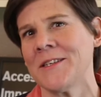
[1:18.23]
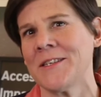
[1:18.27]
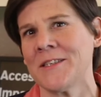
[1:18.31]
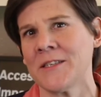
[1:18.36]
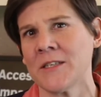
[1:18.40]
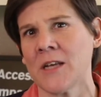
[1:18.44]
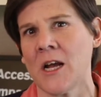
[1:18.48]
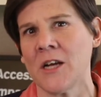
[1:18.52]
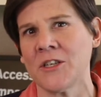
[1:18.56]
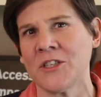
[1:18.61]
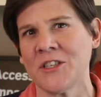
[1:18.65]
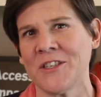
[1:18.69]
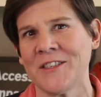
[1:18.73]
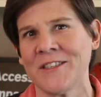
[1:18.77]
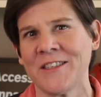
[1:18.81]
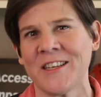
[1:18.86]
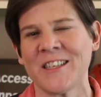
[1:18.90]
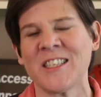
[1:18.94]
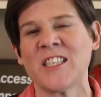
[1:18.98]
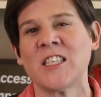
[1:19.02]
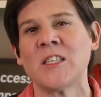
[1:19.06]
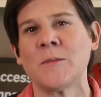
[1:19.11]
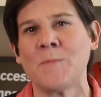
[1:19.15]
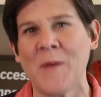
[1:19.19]
discussions
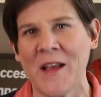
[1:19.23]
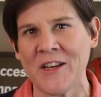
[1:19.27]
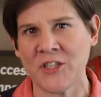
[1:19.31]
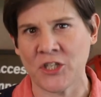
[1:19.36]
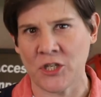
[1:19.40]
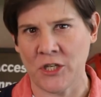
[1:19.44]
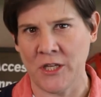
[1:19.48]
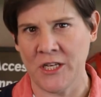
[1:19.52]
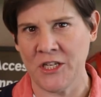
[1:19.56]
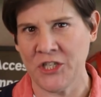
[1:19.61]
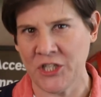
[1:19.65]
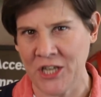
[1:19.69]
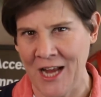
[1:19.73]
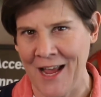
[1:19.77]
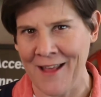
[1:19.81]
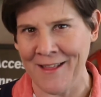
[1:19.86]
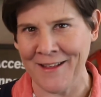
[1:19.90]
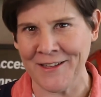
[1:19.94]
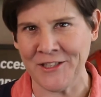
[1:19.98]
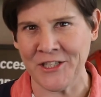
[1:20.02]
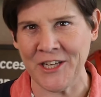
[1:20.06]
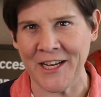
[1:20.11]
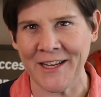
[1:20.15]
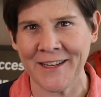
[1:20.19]
especially
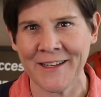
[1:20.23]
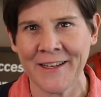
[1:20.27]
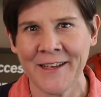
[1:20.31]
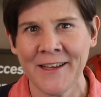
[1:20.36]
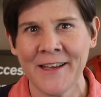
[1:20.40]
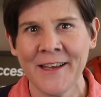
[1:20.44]
challenging.